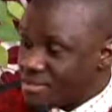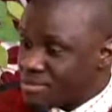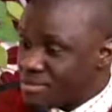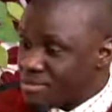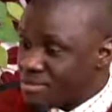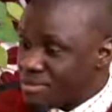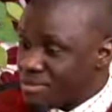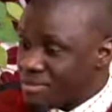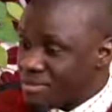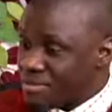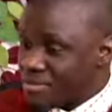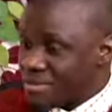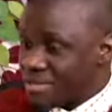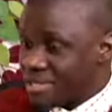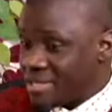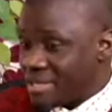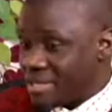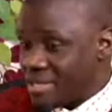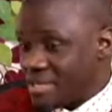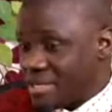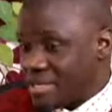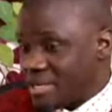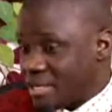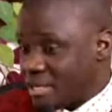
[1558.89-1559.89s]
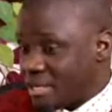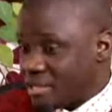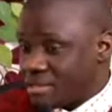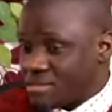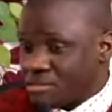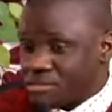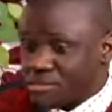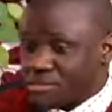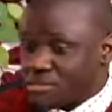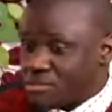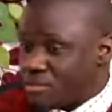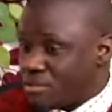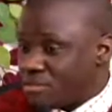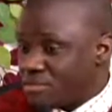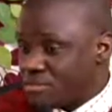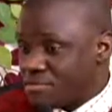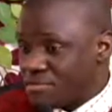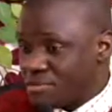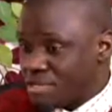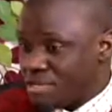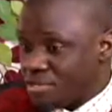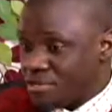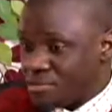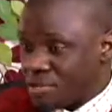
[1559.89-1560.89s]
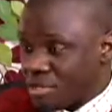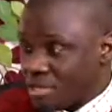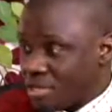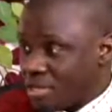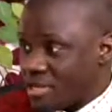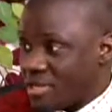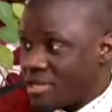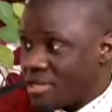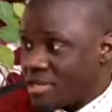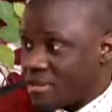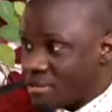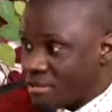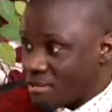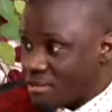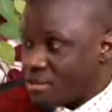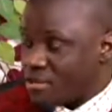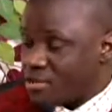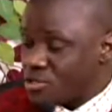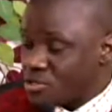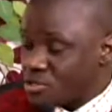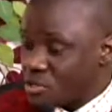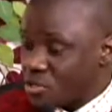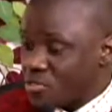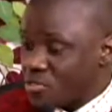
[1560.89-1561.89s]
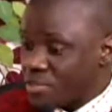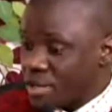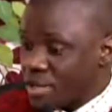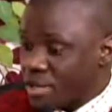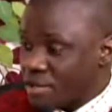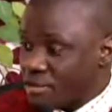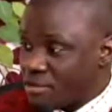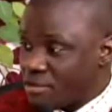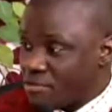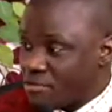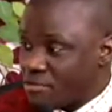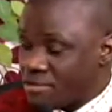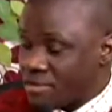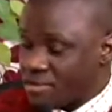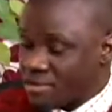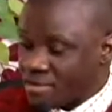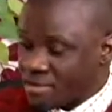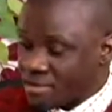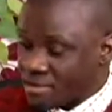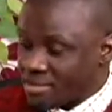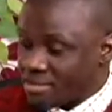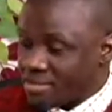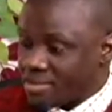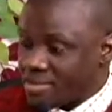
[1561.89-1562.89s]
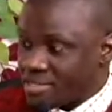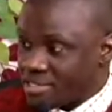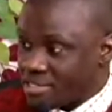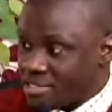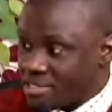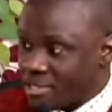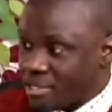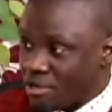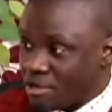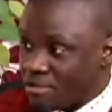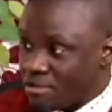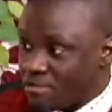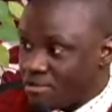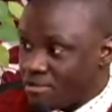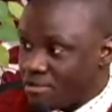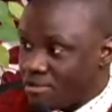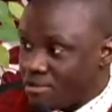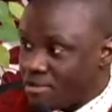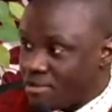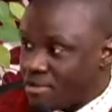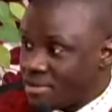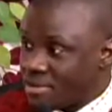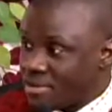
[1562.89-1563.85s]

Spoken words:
So yeah, those things were also part of his downfall.